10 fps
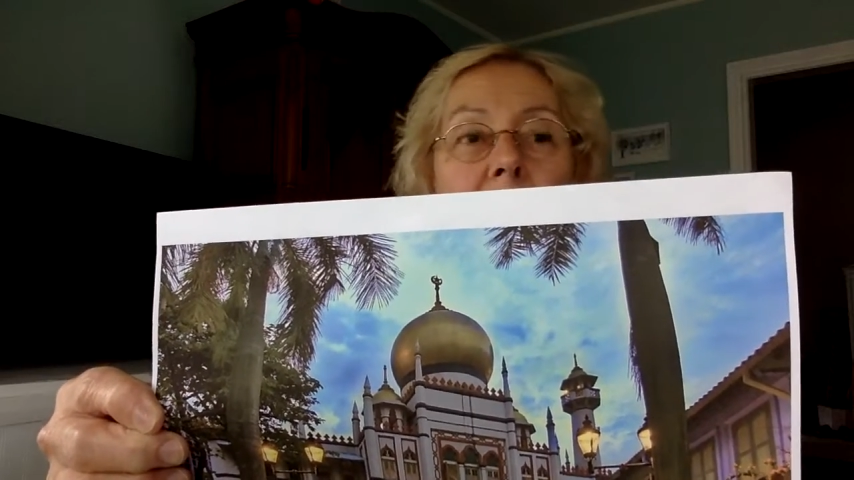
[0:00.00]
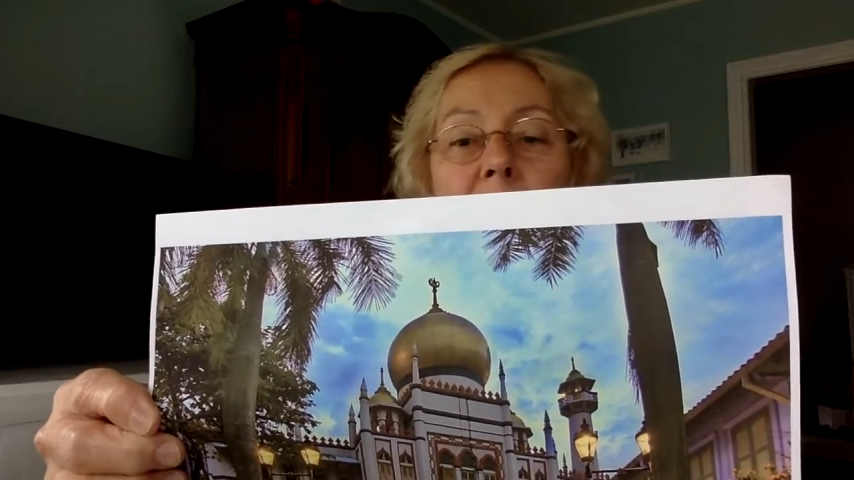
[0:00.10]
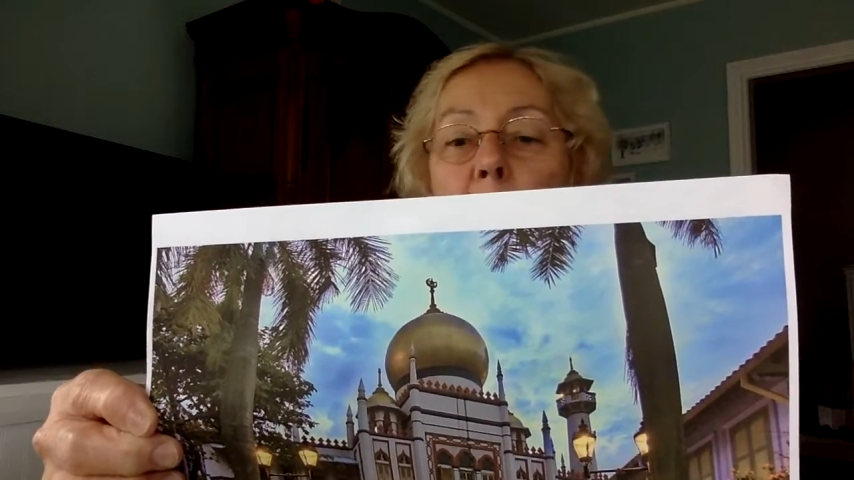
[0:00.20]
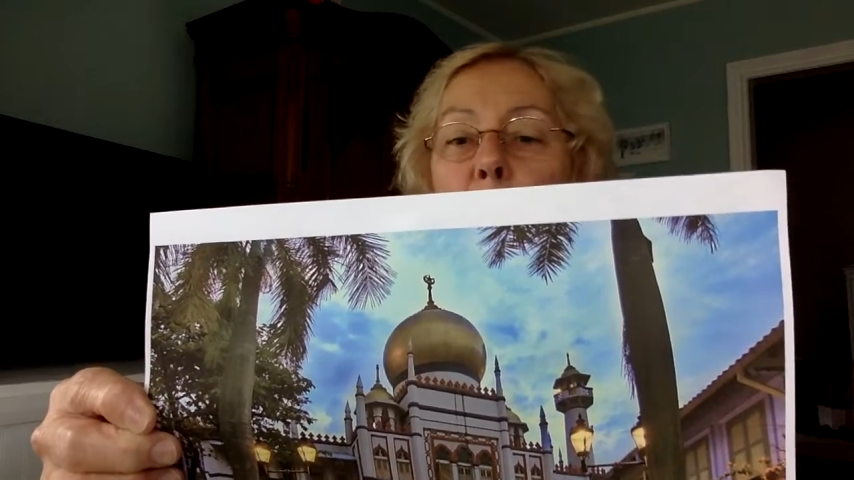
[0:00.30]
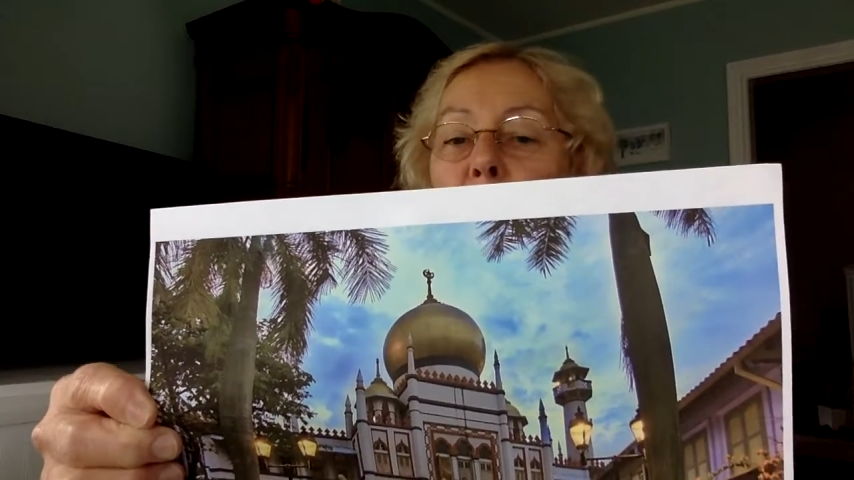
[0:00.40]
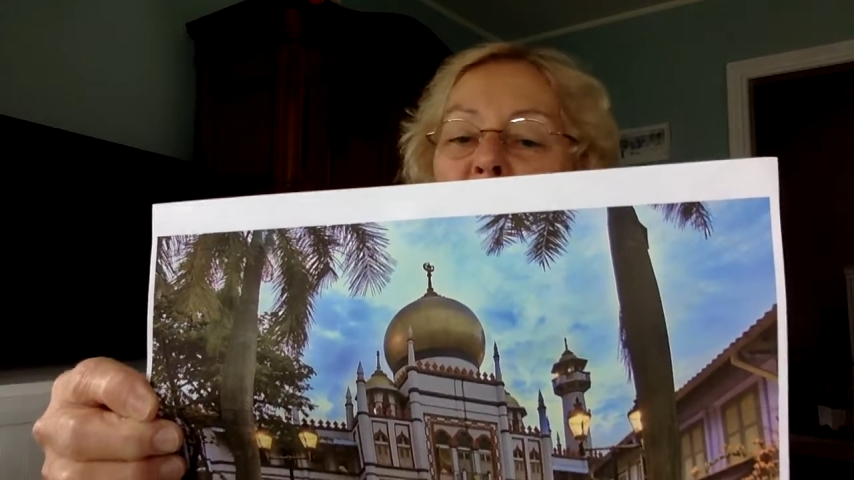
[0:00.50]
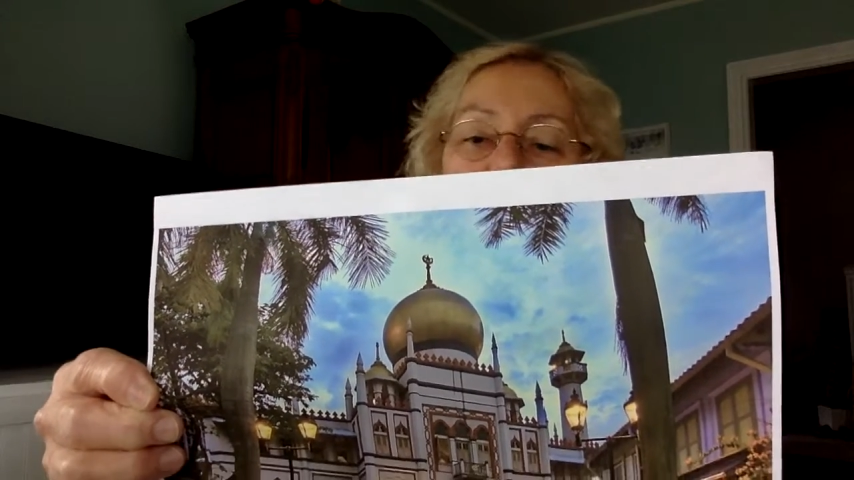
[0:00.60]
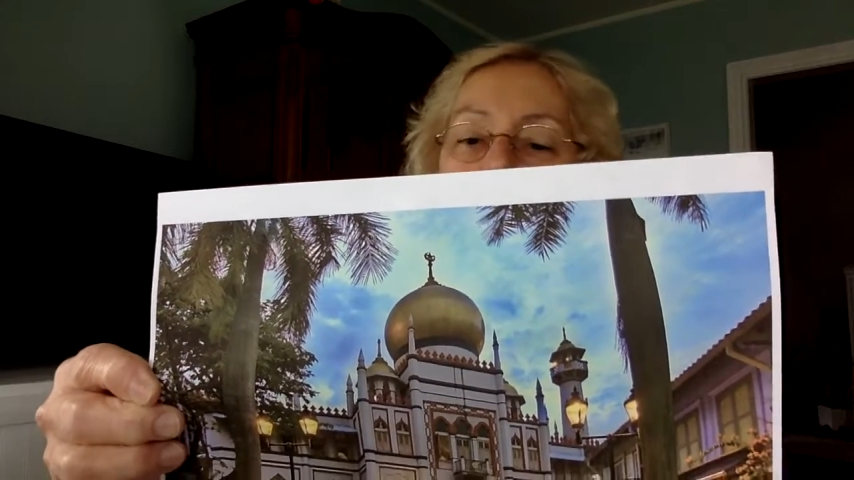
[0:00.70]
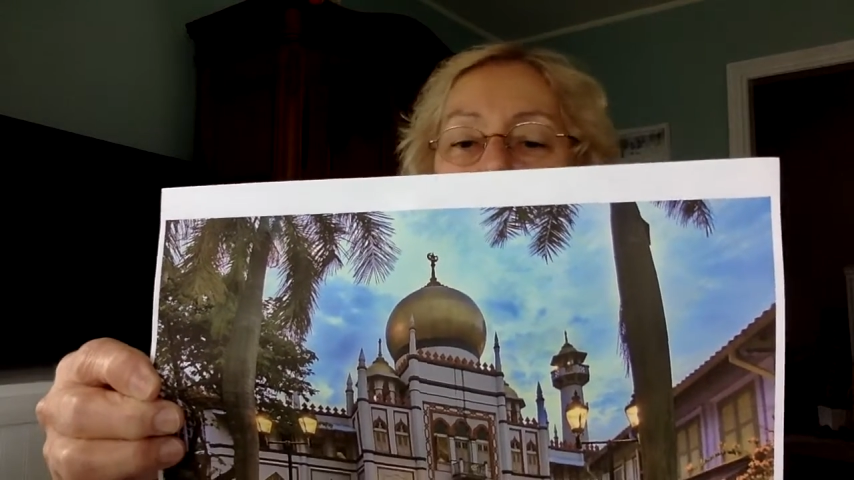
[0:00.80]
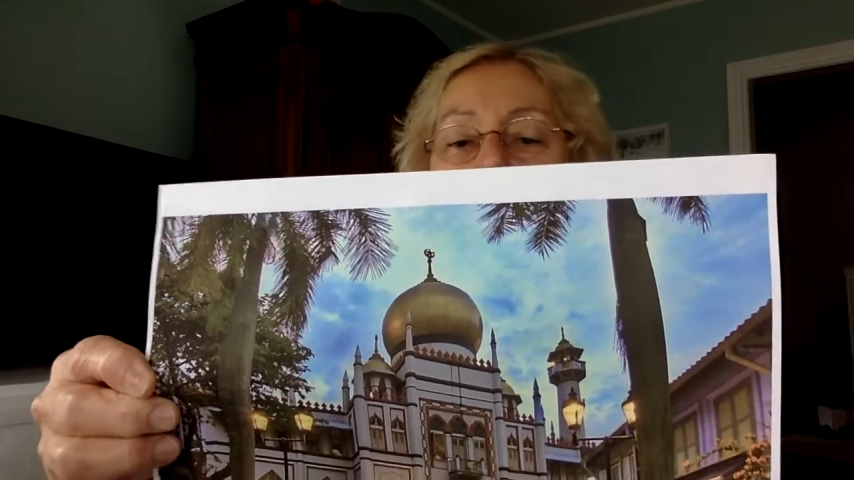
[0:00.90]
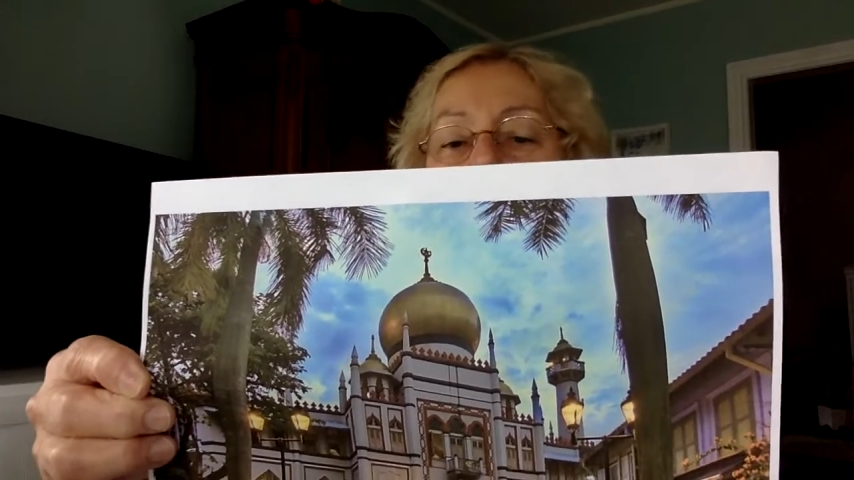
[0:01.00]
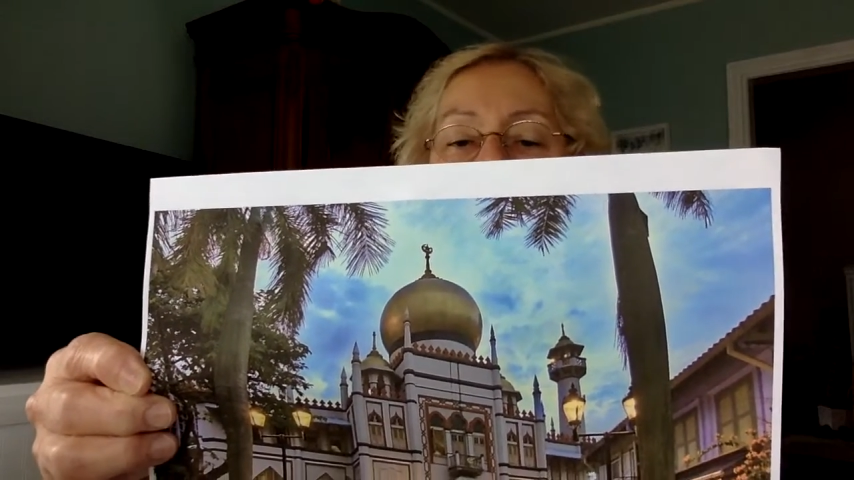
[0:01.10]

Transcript: Somewhere in there,